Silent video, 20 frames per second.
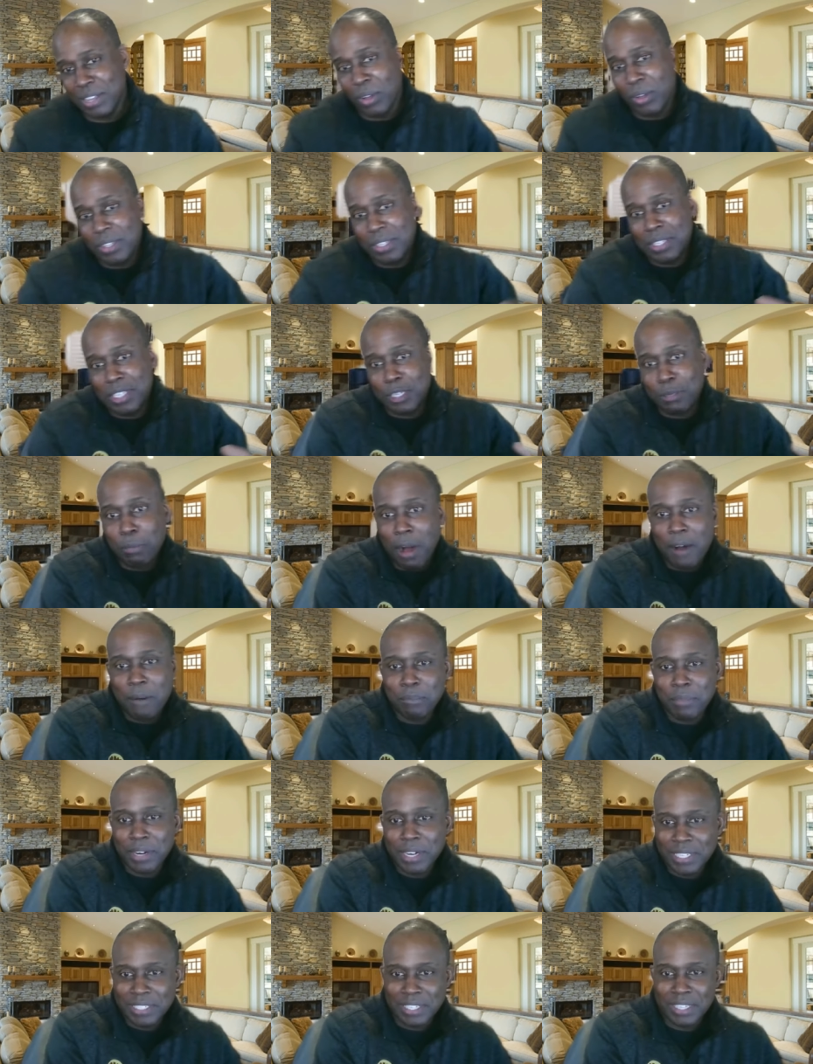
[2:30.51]
all the mm-hmm
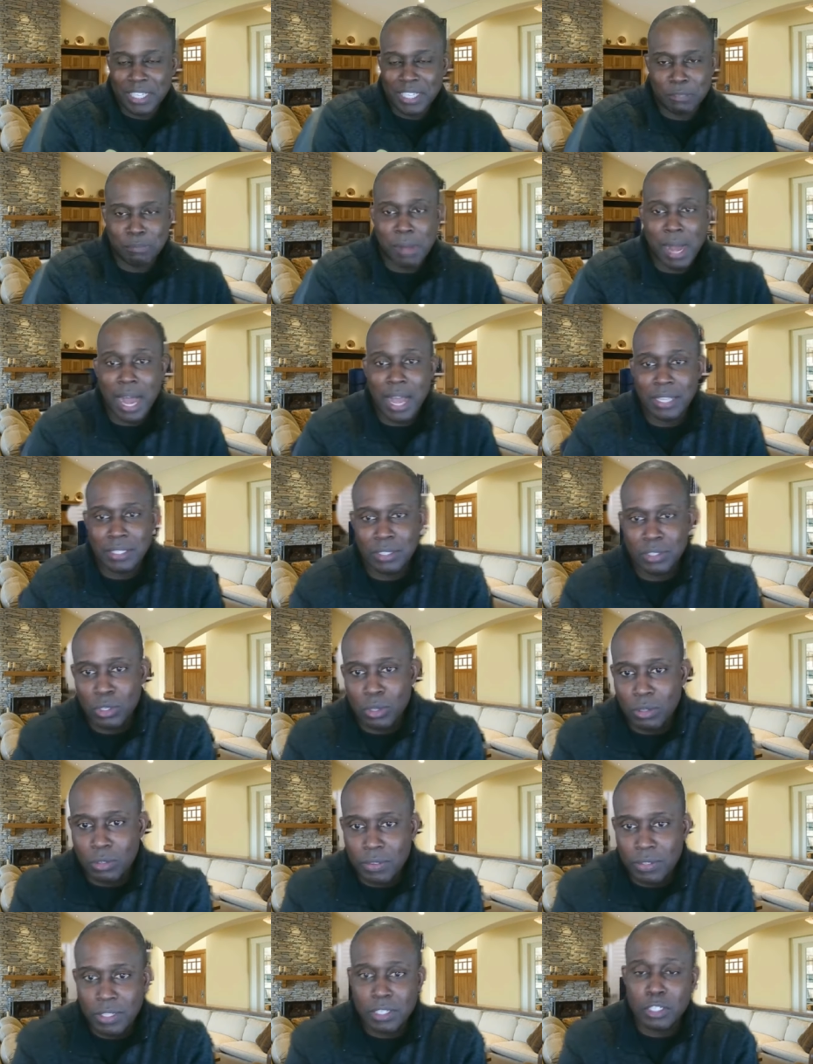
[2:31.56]
is in these bonds and so
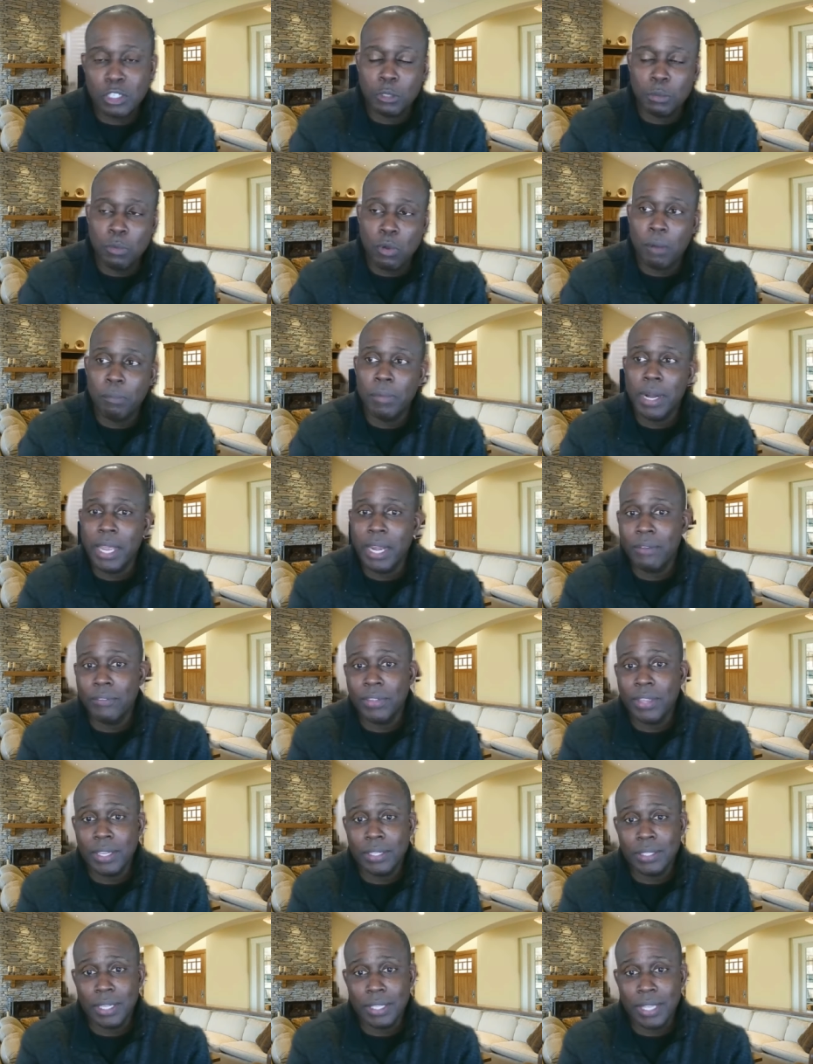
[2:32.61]
this is smart money and everything
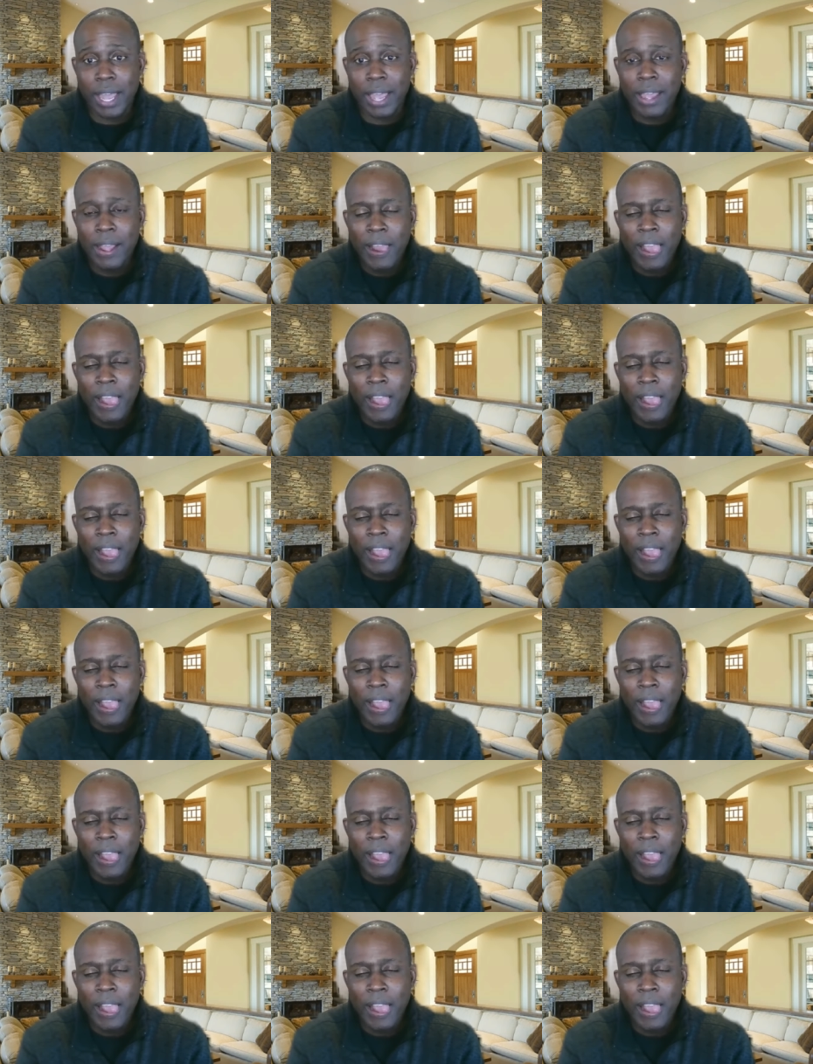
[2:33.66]
else like that.